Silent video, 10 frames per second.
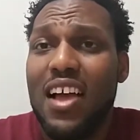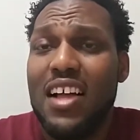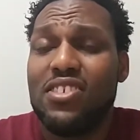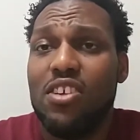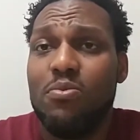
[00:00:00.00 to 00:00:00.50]

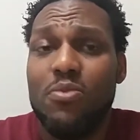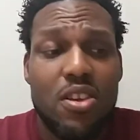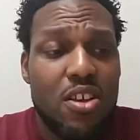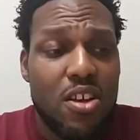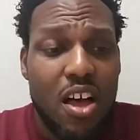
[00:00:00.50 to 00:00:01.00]
got
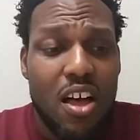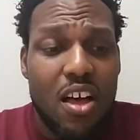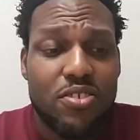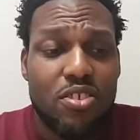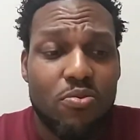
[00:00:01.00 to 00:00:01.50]

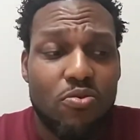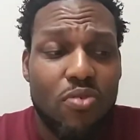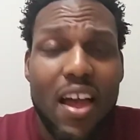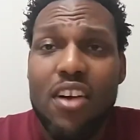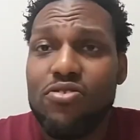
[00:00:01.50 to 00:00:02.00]
some
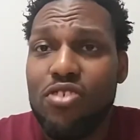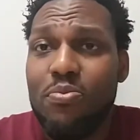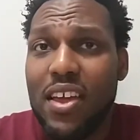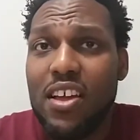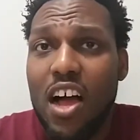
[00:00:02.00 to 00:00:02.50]
ground to
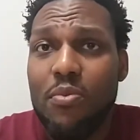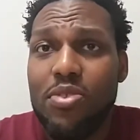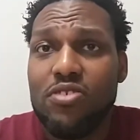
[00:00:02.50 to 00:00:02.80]
make up.